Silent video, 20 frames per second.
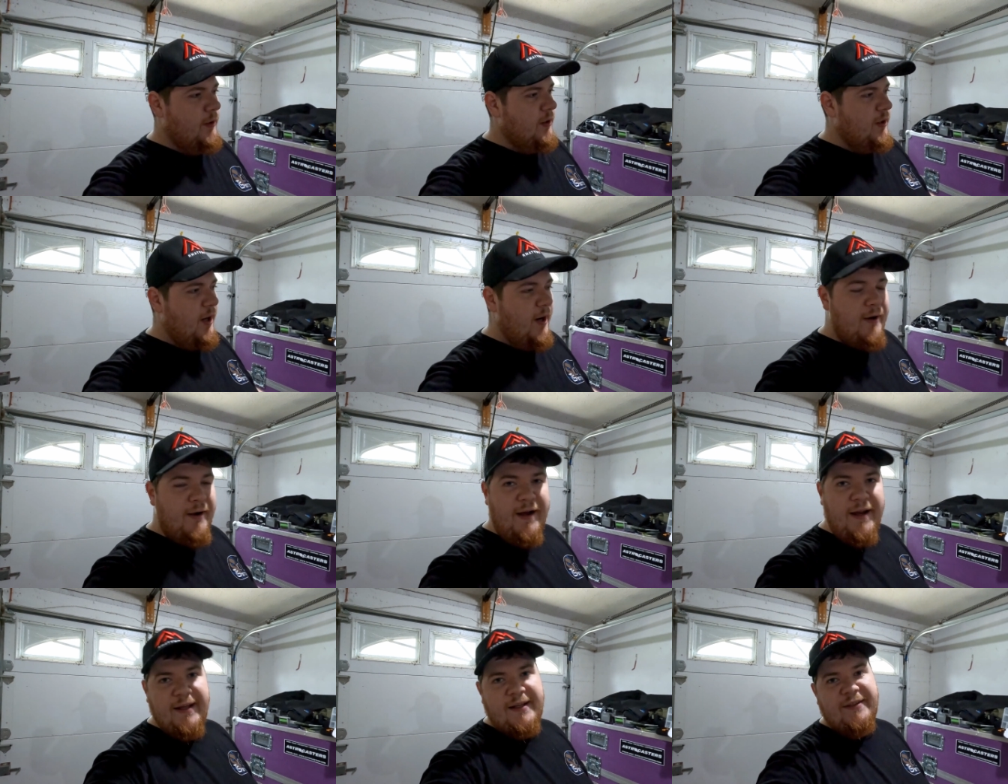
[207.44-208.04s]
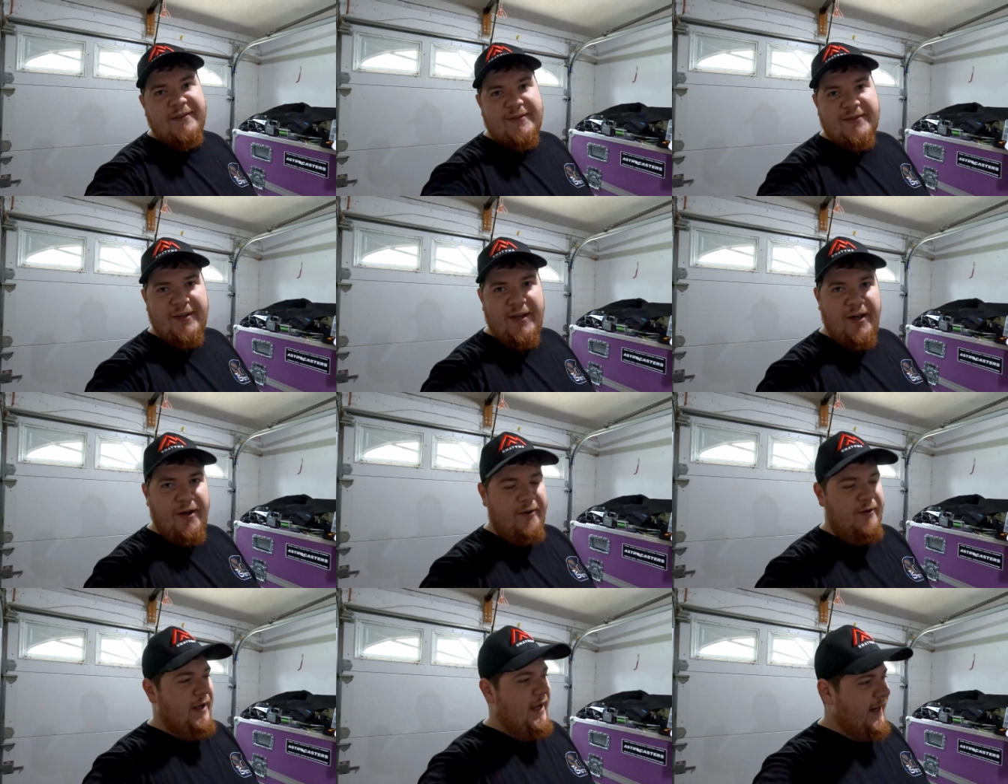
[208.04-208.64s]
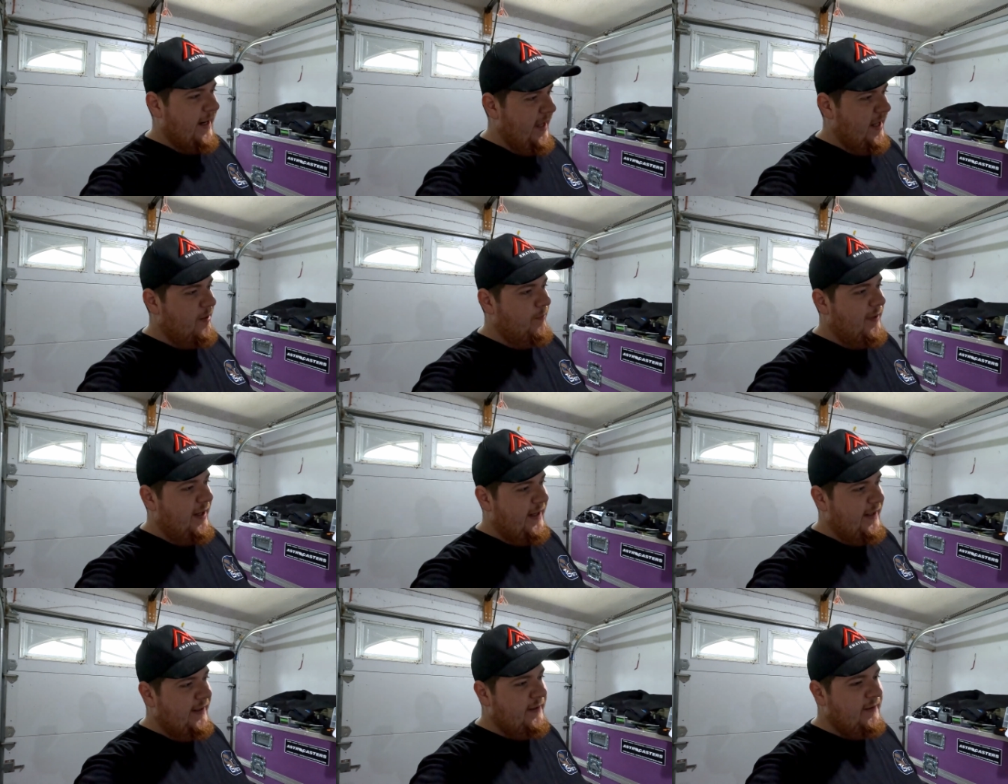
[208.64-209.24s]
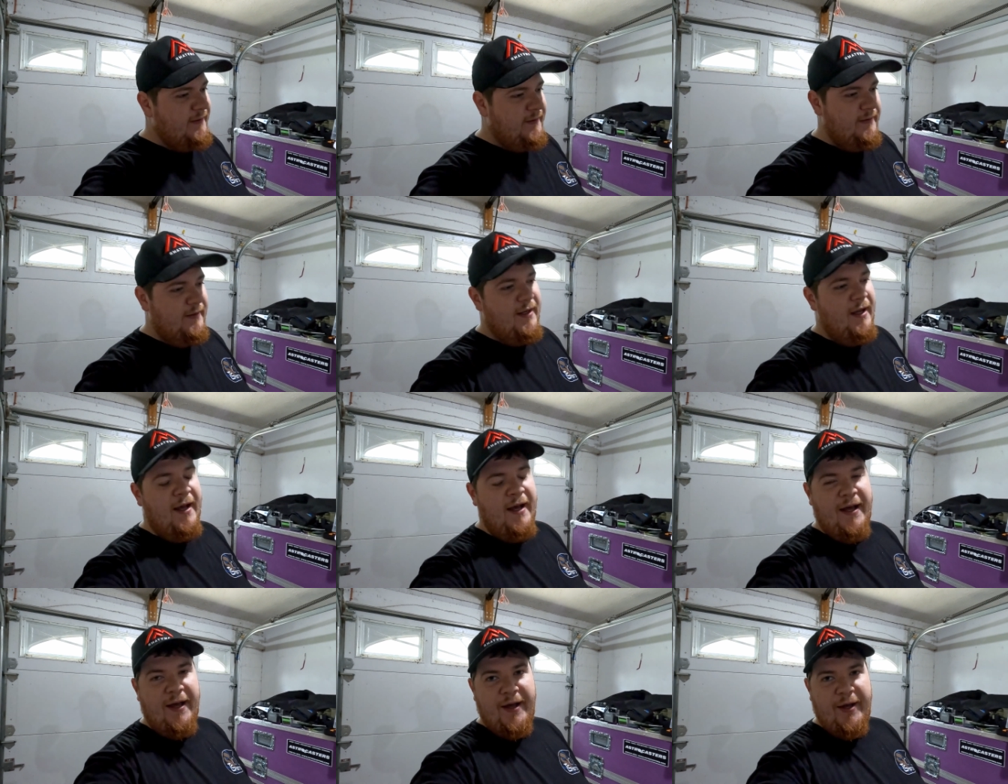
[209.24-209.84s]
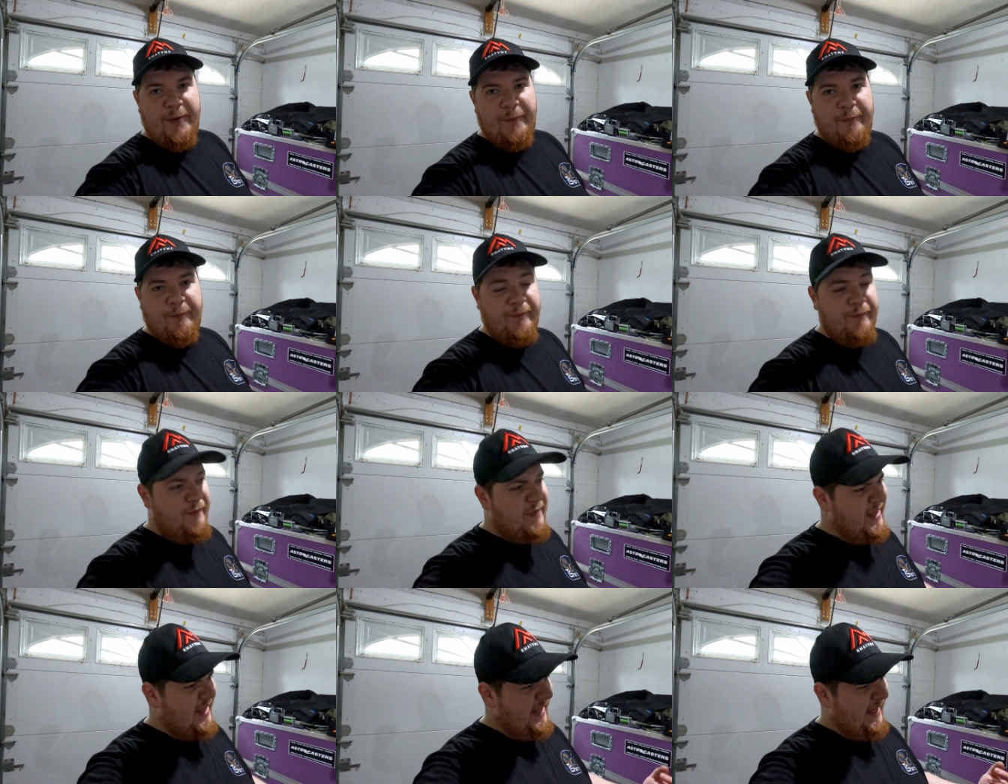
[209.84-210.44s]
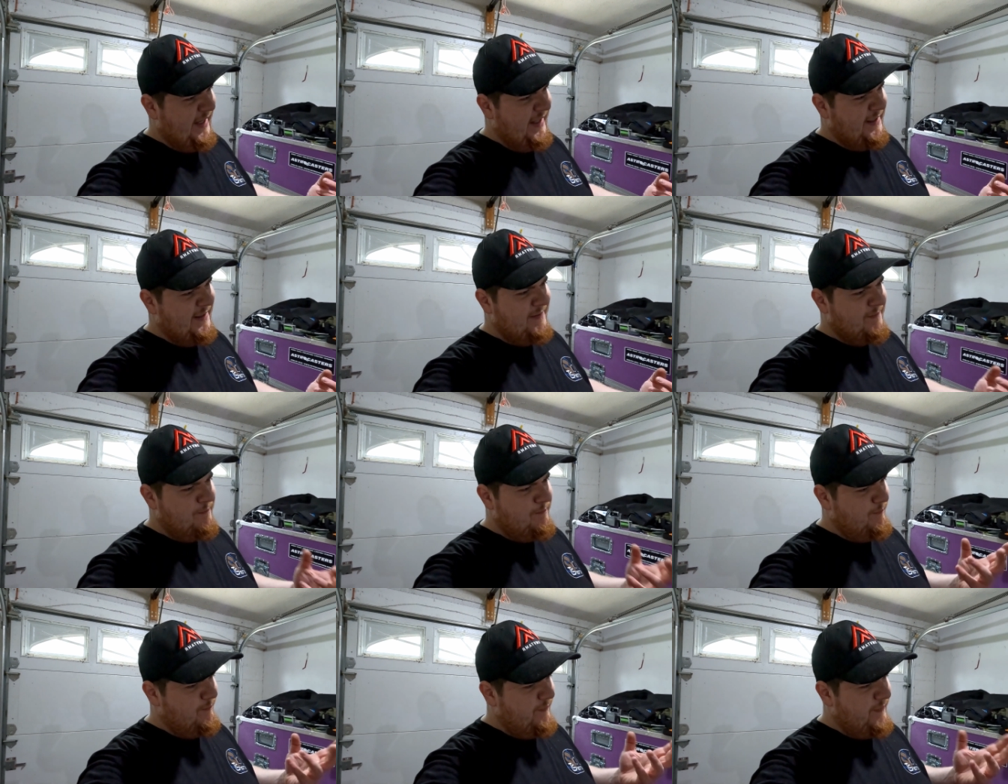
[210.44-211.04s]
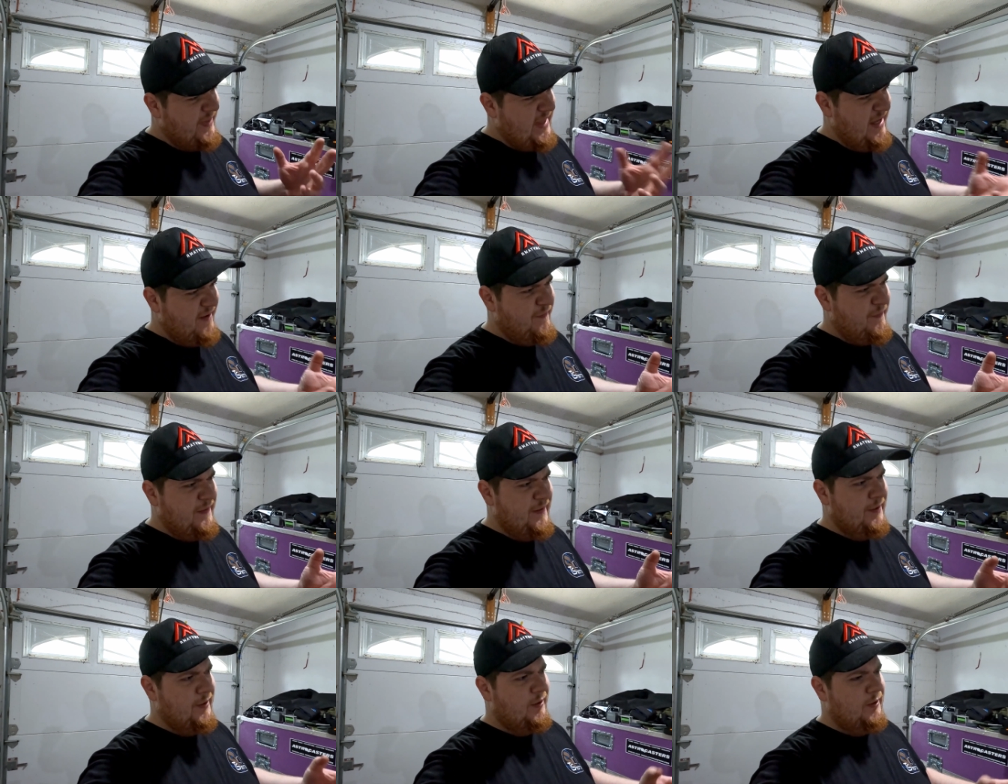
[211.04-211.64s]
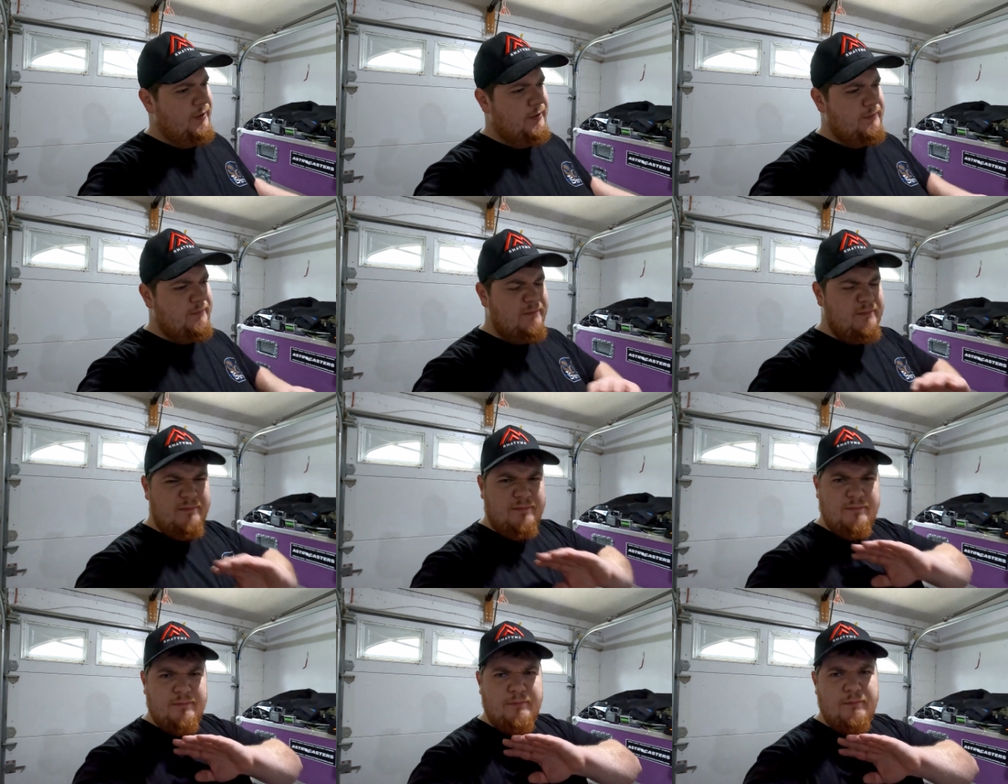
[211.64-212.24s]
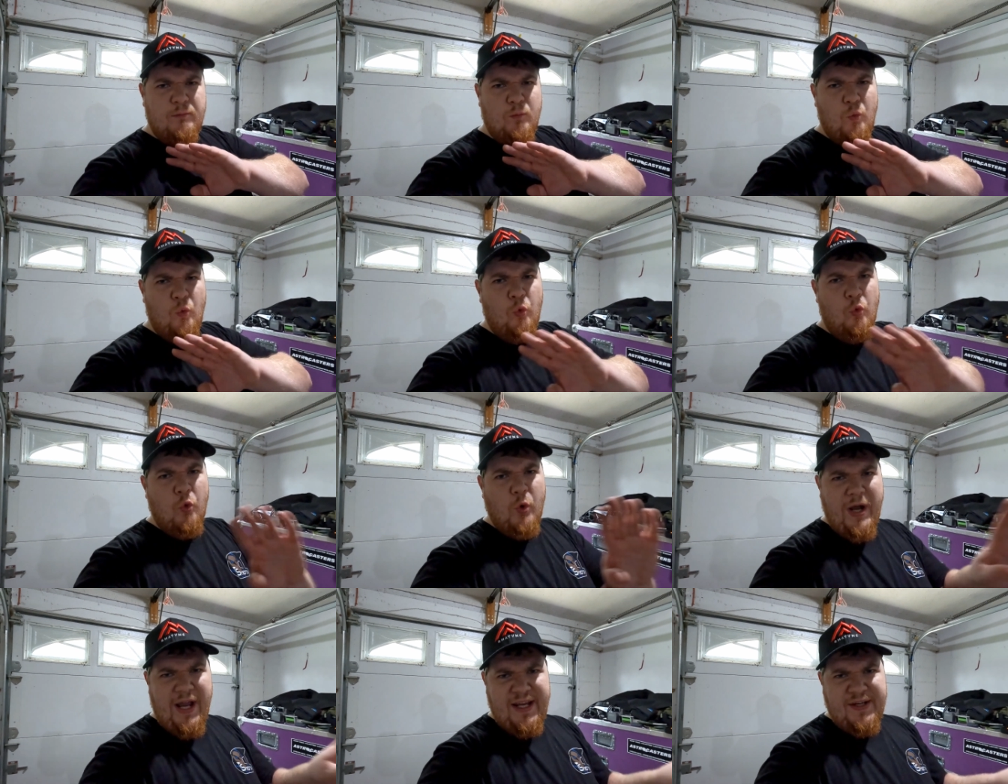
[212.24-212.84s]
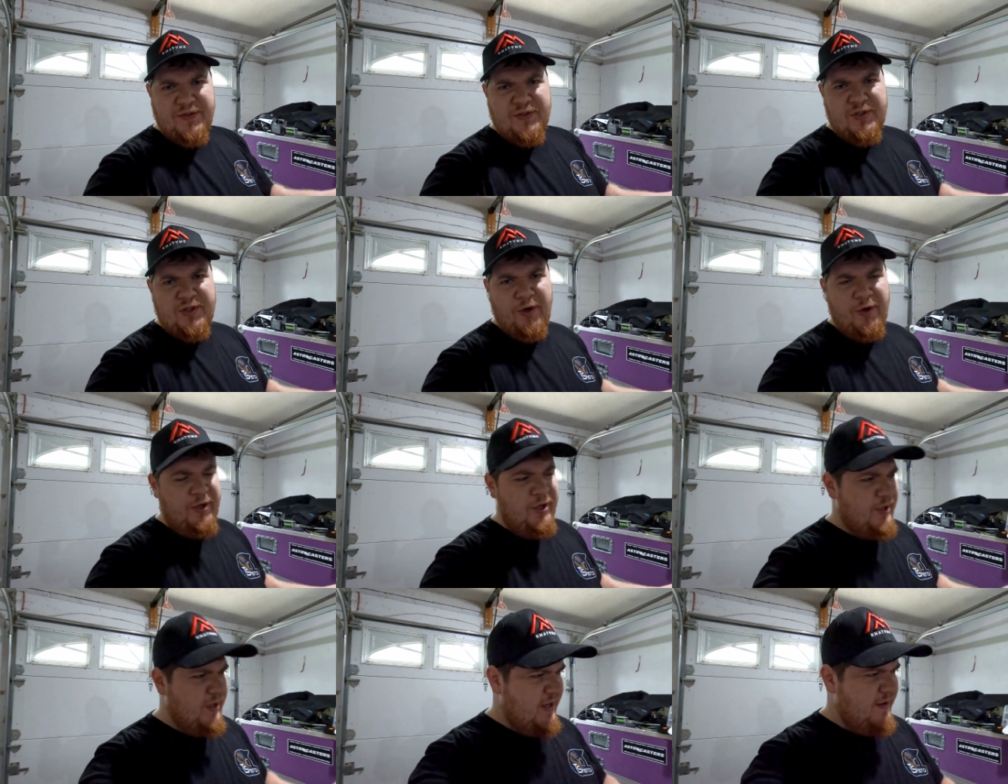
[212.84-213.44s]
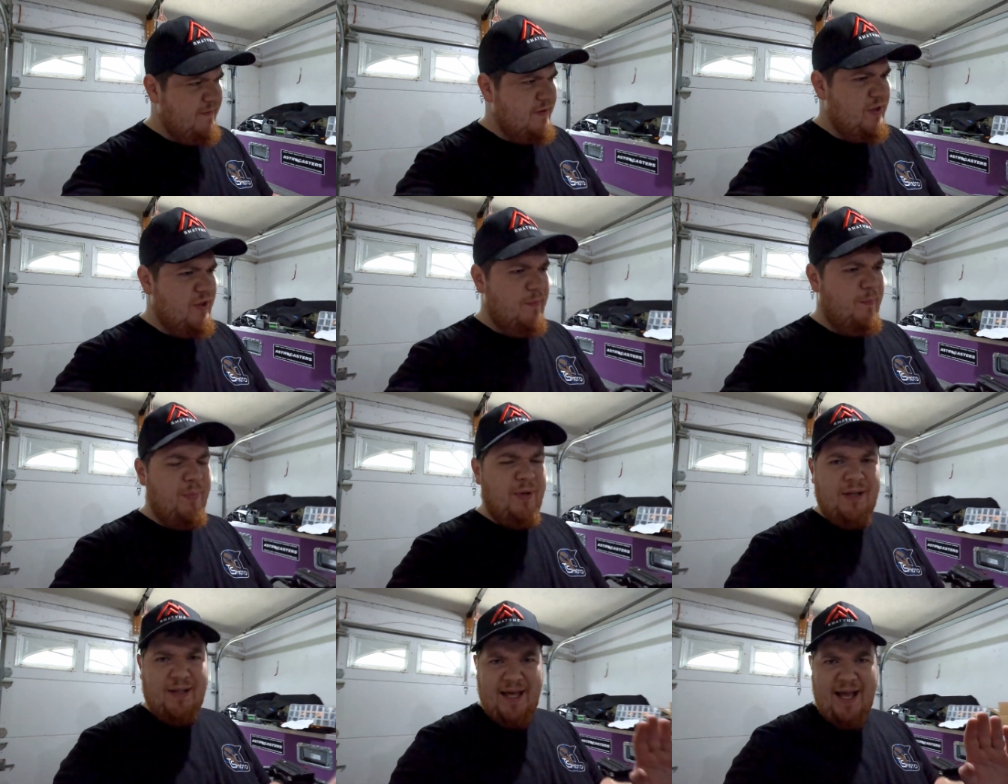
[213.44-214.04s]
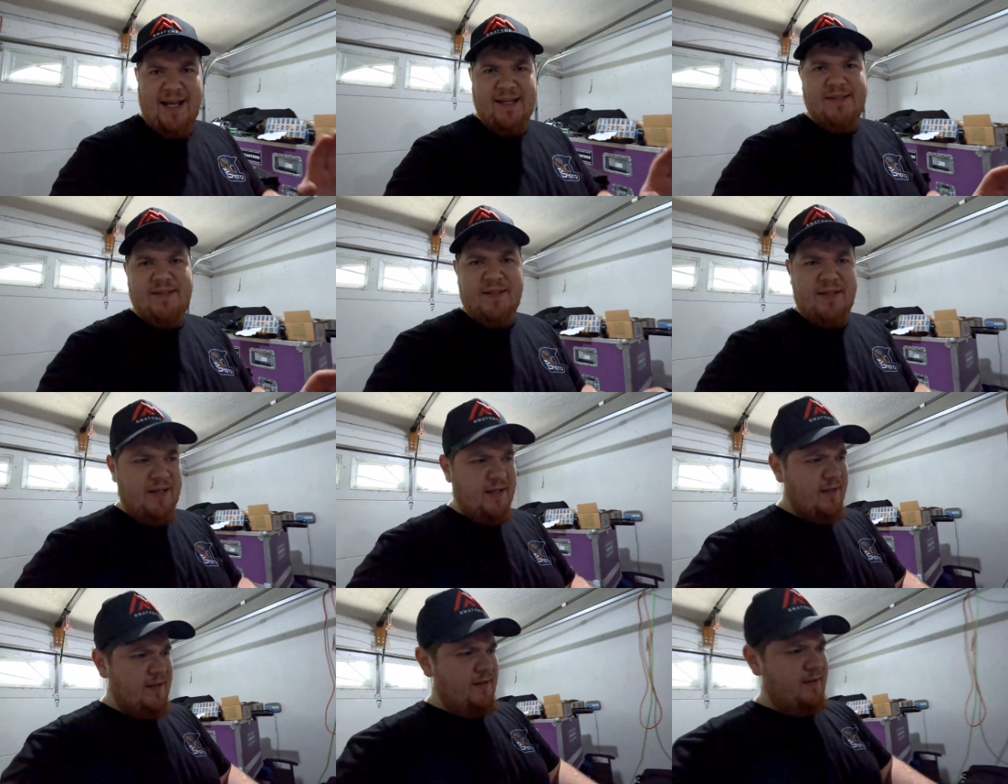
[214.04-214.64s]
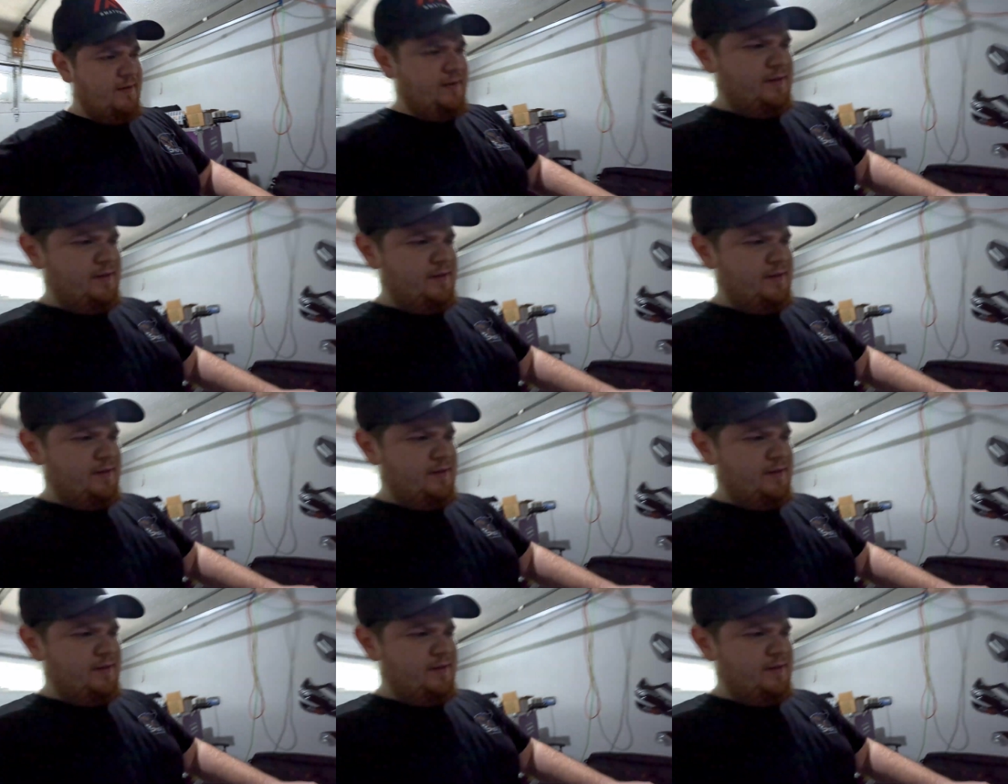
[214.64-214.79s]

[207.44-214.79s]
Alright, so I got them on, and they feel way sturdier. Even the plastic